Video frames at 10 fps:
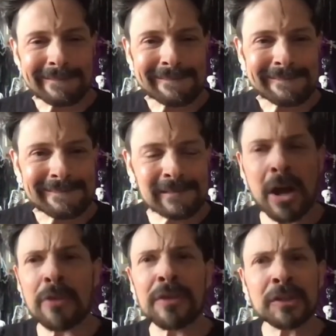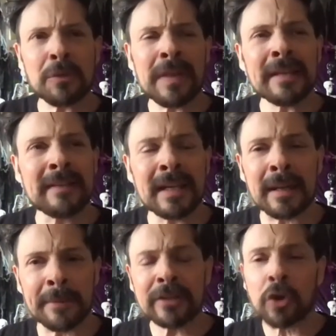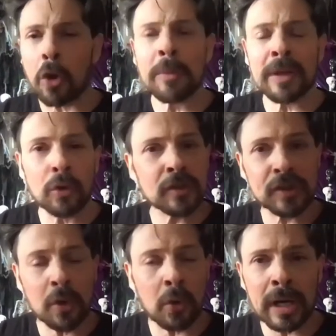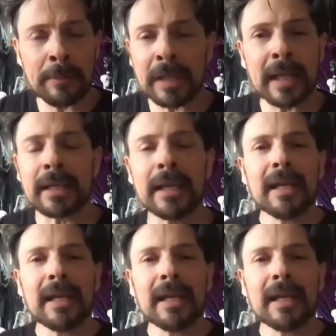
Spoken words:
No, this one they did. I mean, they told me the whole story, but like